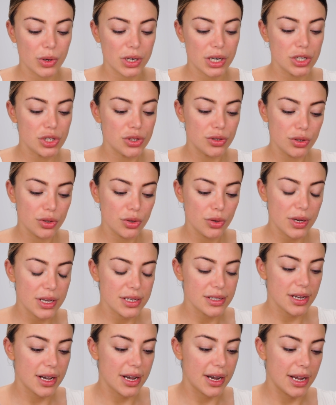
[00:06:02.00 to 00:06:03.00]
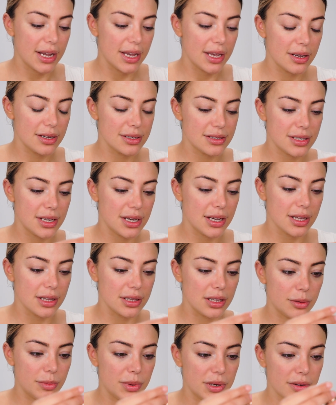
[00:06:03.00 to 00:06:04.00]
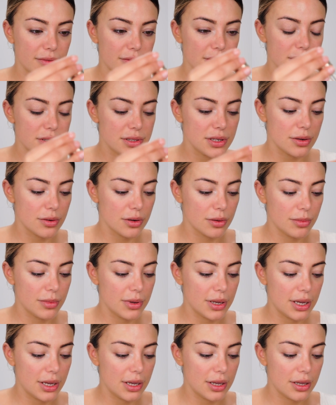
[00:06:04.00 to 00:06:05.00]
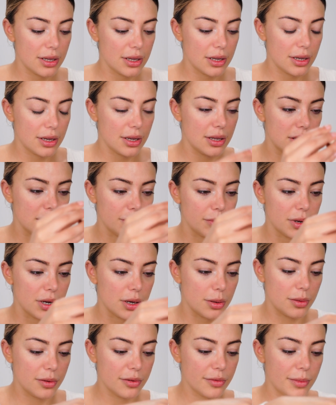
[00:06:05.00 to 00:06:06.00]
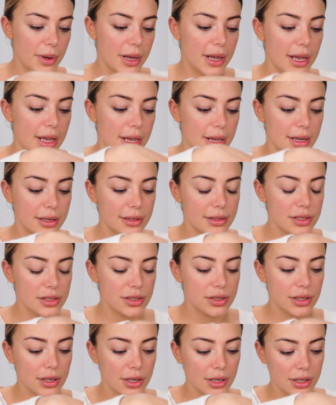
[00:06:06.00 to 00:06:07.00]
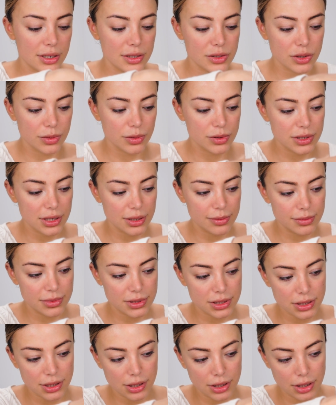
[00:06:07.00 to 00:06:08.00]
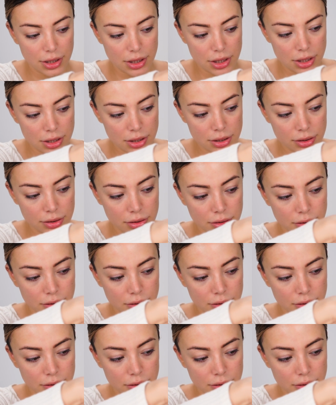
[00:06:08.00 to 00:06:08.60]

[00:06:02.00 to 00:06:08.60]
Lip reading: what I do is I take a little bit of the serum in the palm of my hand. It's almost empty.